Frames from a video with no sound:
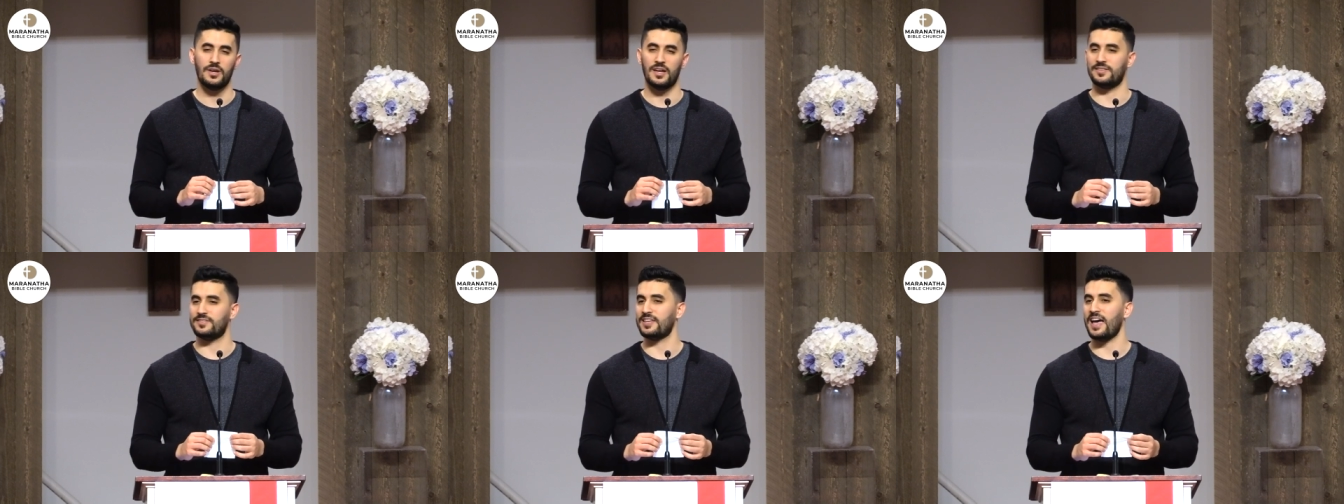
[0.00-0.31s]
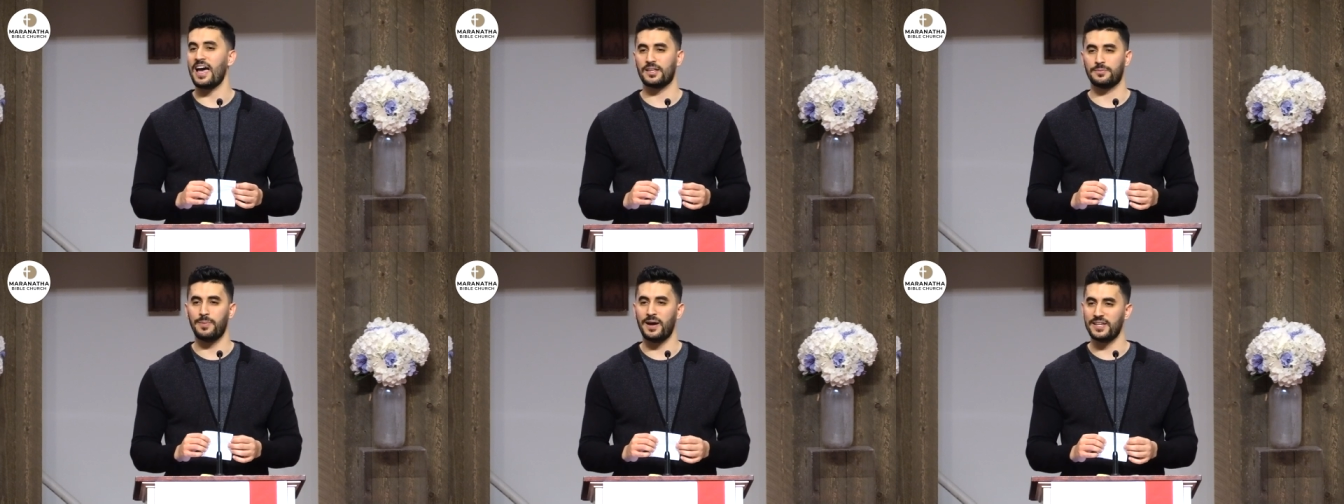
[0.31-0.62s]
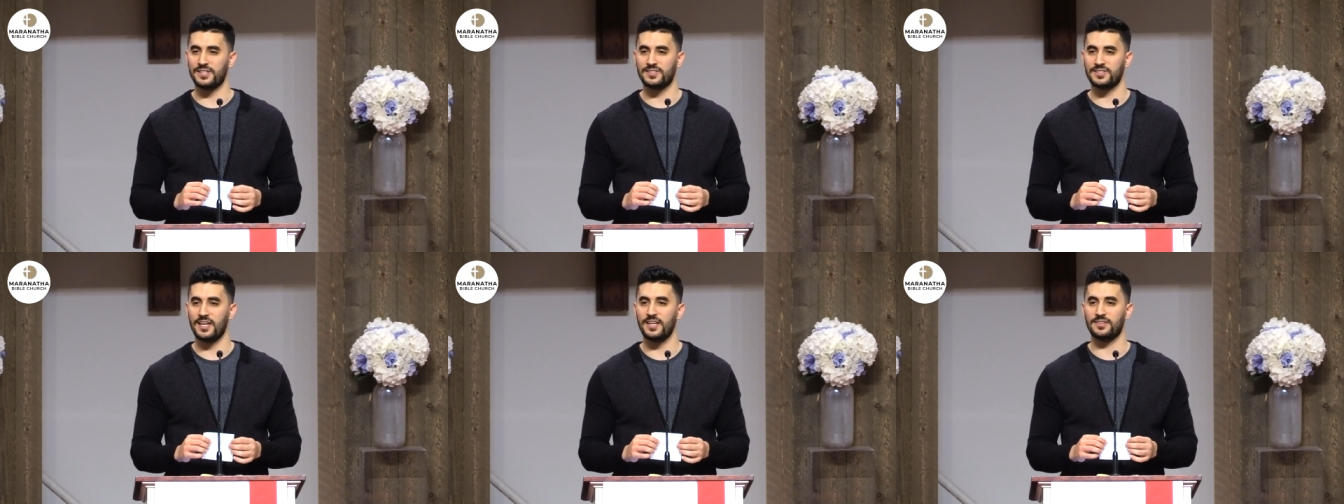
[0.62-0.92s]
attacked
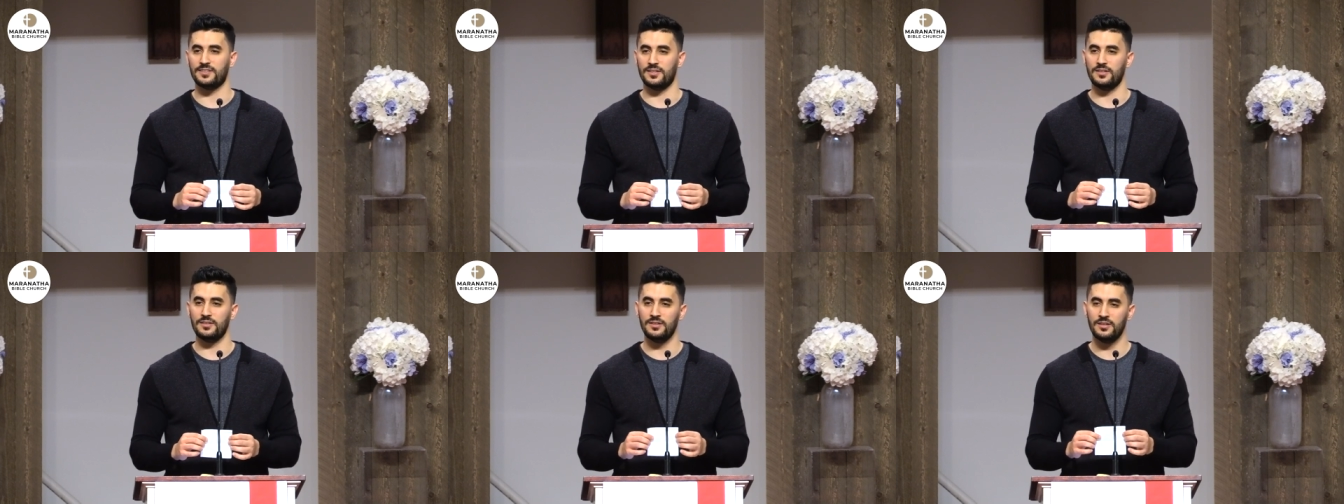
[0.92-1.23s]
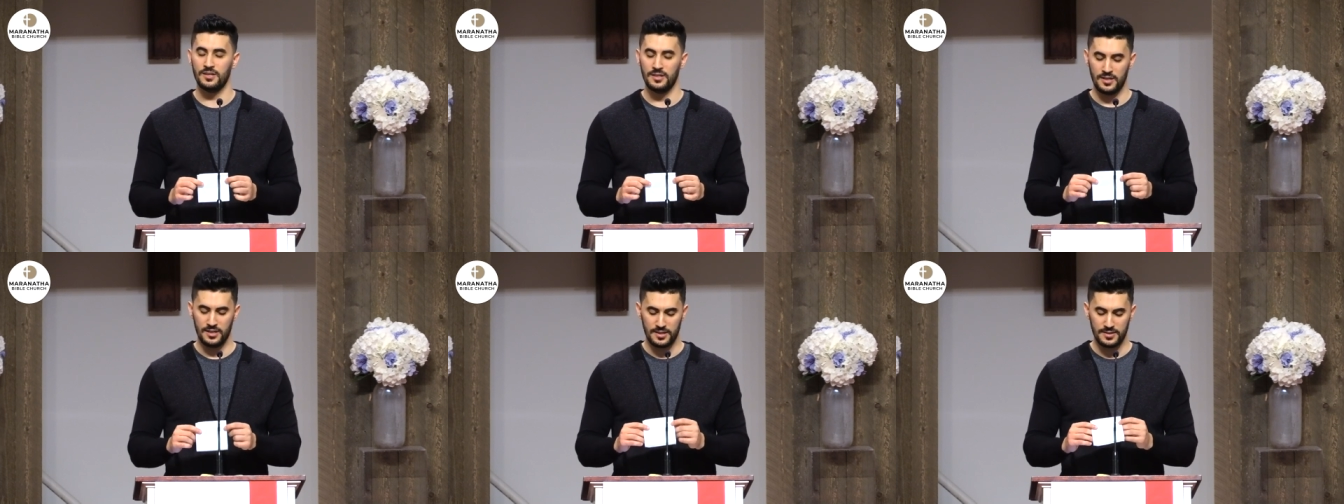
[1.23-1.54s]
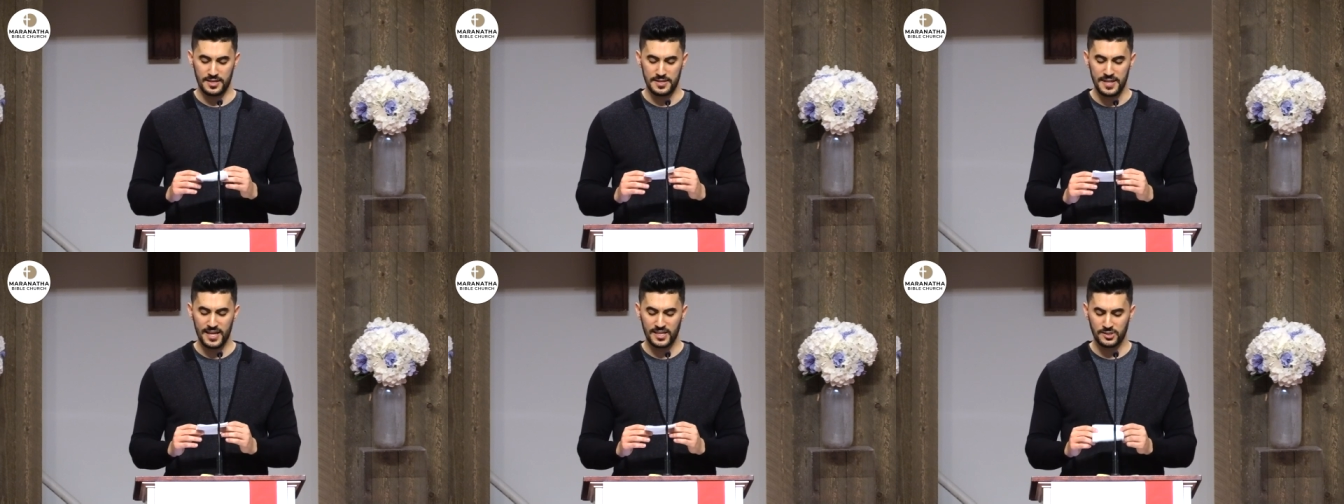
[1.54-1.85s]
by Satan,
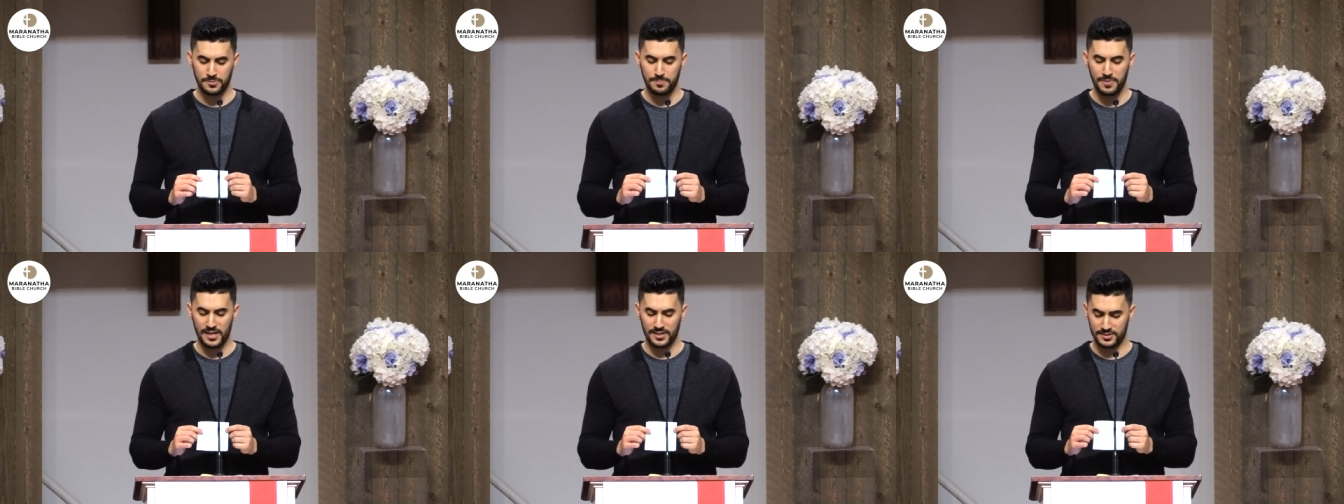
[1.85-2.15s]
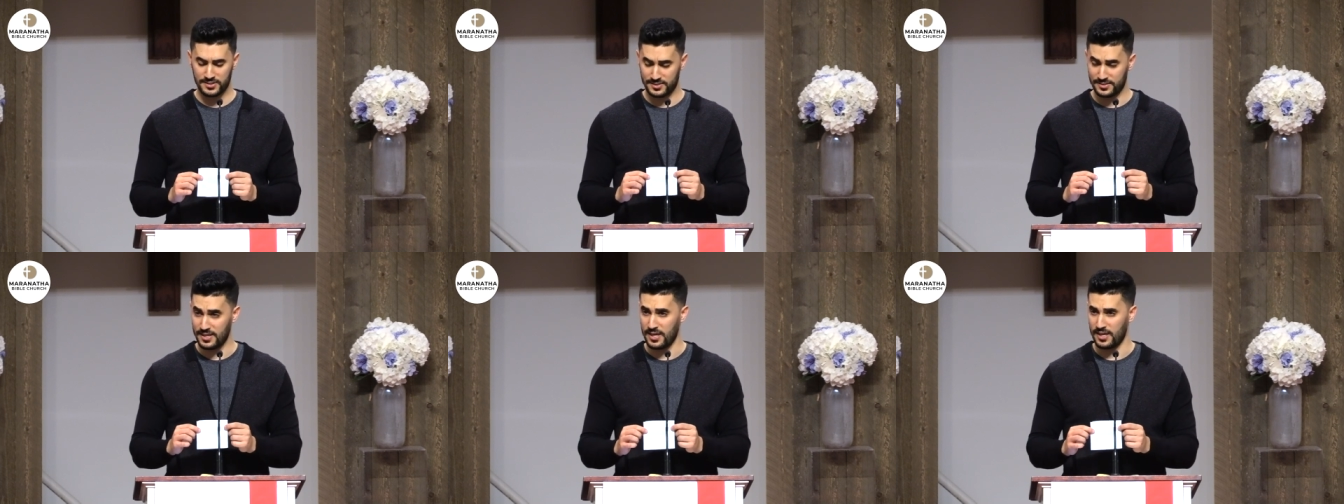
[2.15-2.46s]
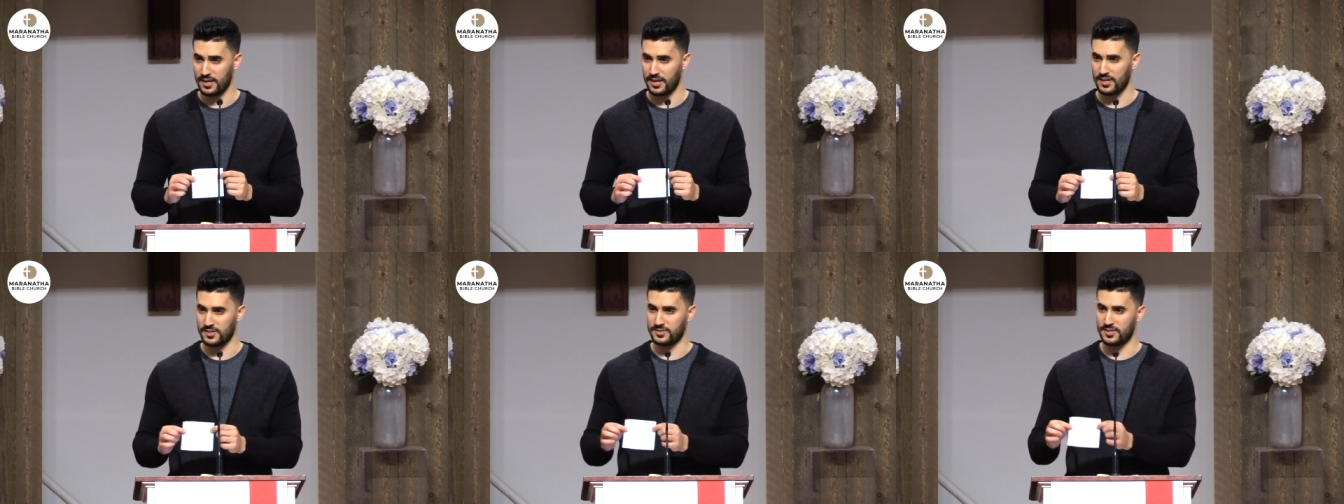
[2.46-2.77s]
the next best
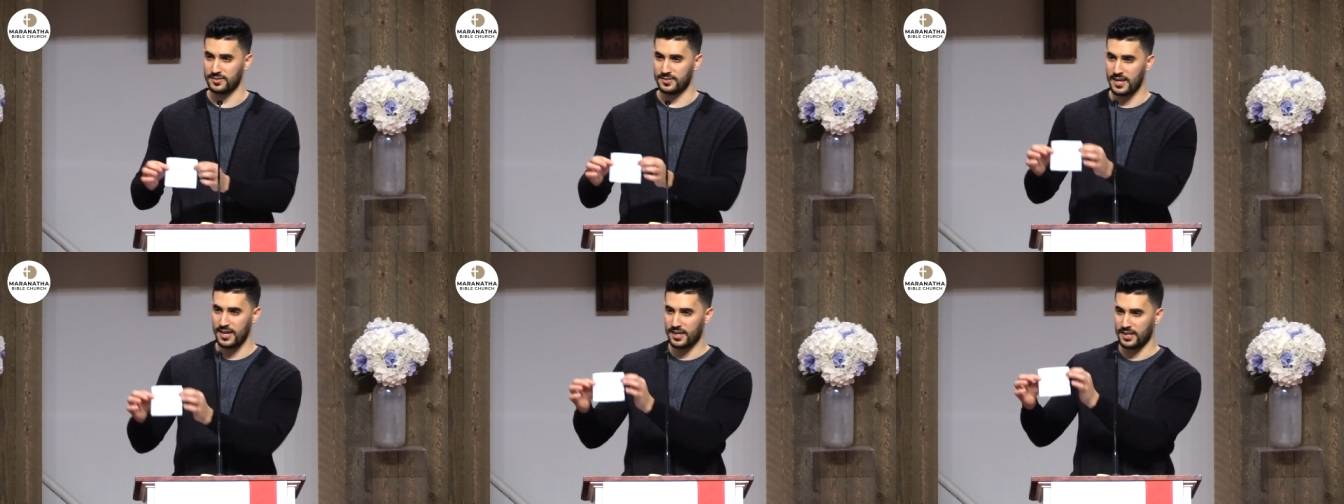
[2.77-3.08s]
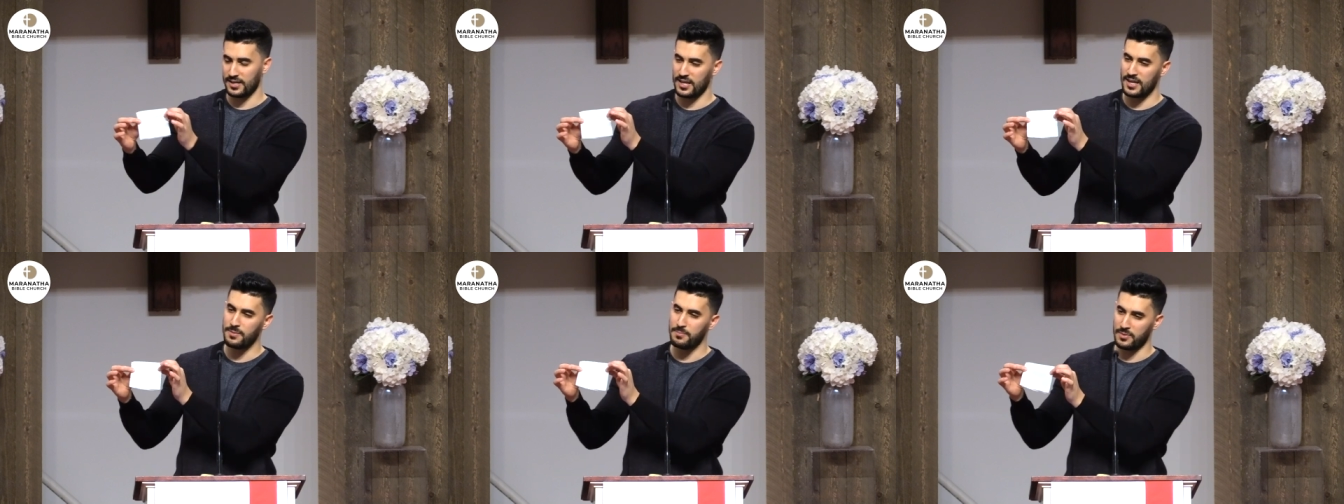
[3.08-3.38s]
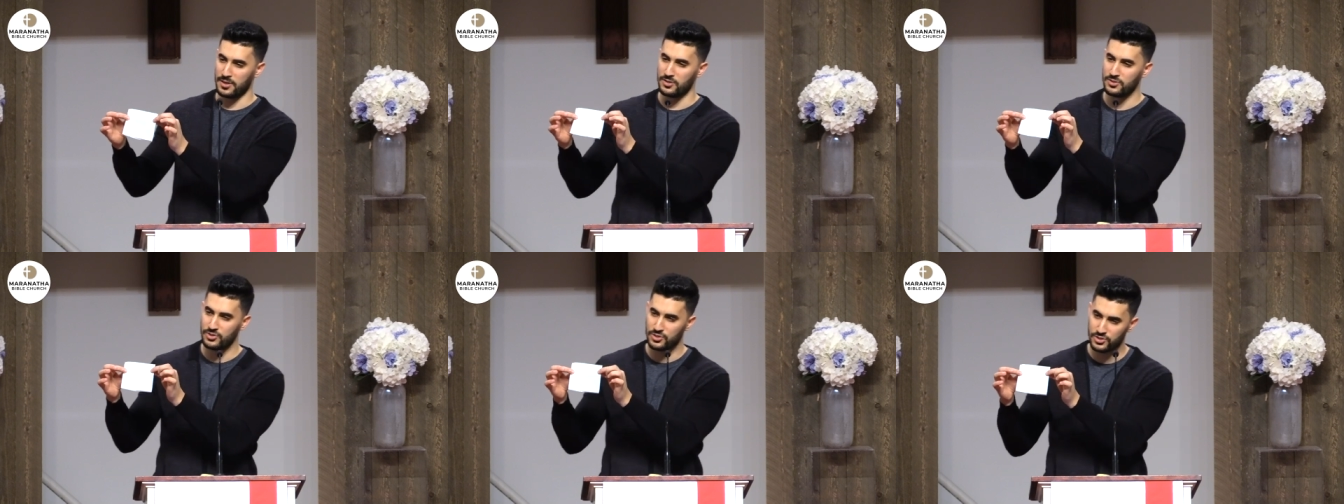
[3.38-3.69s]
thing is to take an
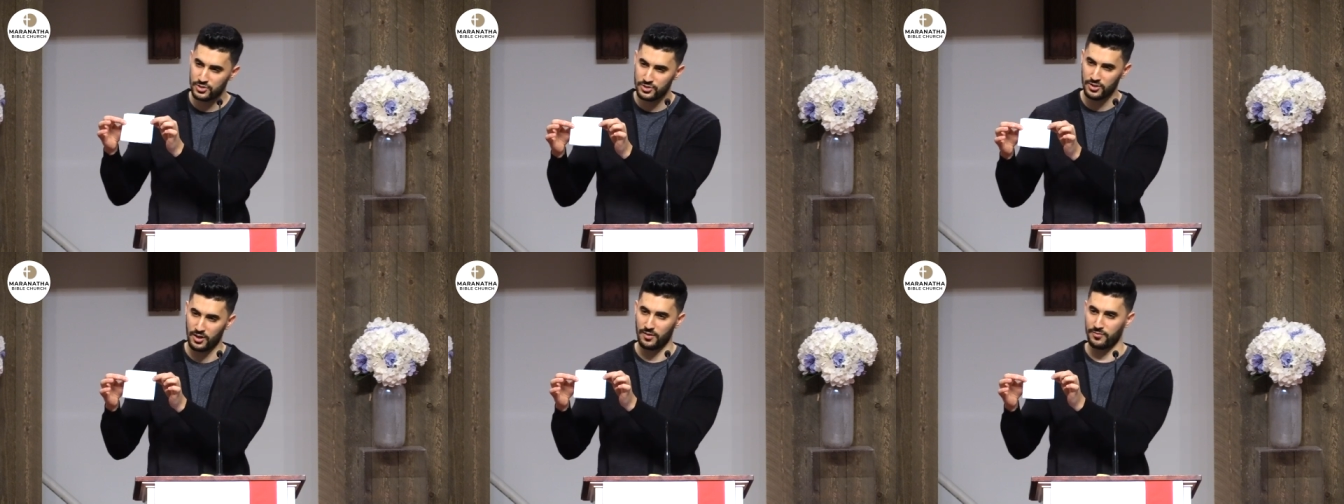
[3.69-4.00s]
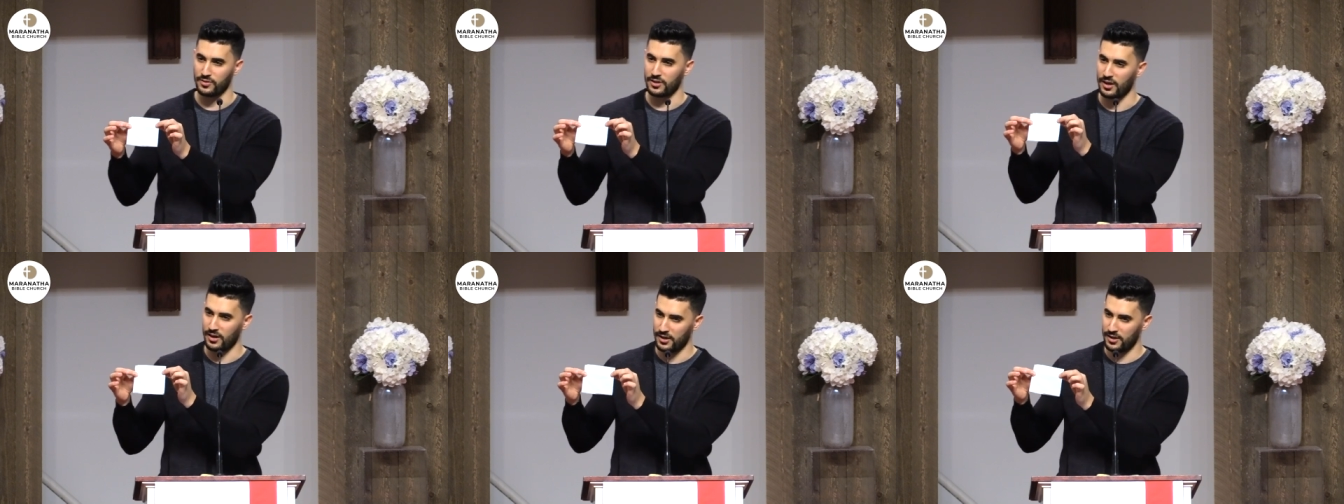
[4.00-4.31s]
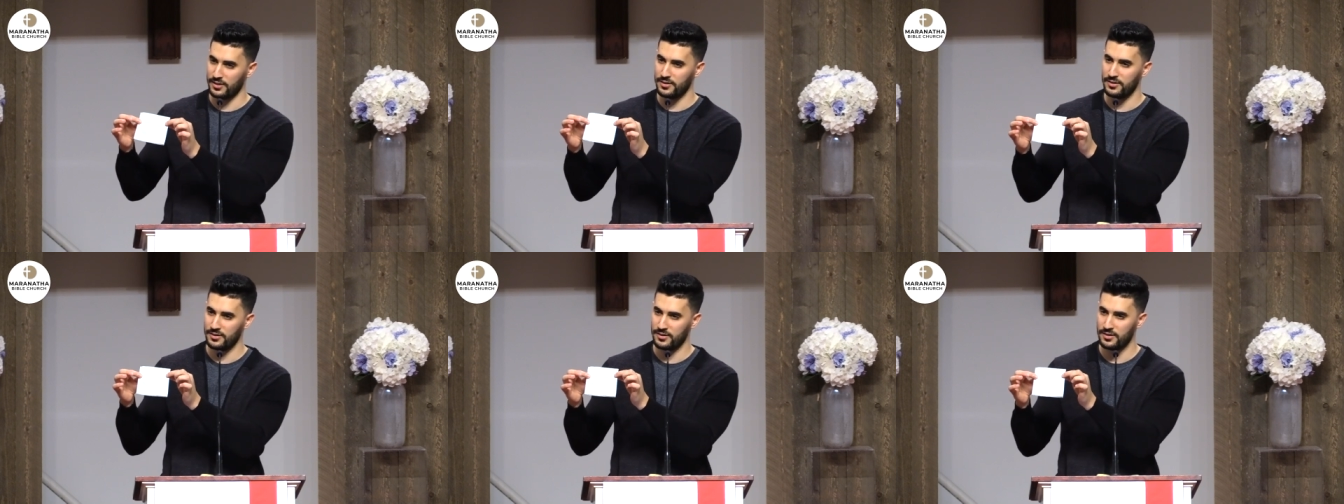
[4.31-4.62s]
image of
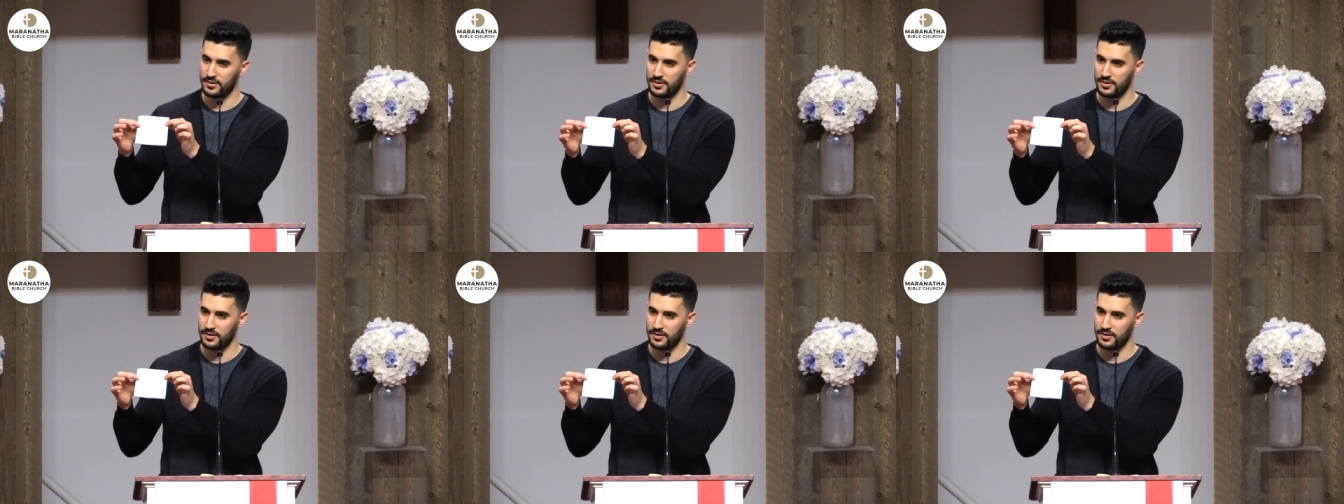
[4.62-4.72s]
God